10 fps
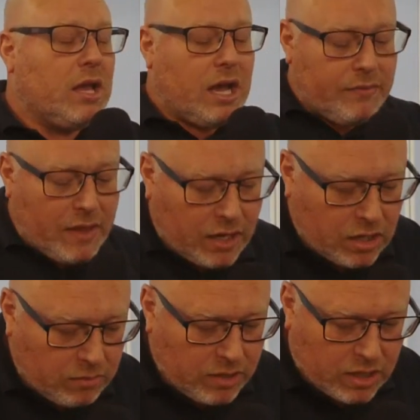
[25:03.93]
And that
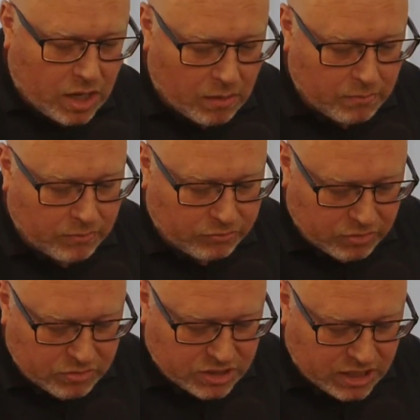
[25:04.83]
can only come
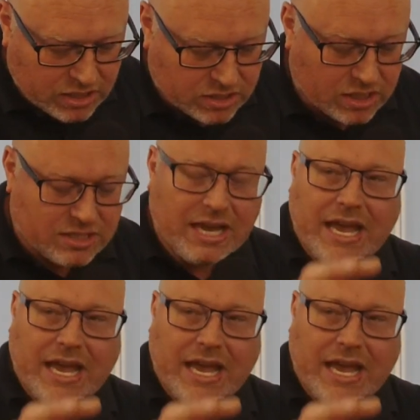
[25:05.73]
through Jesus,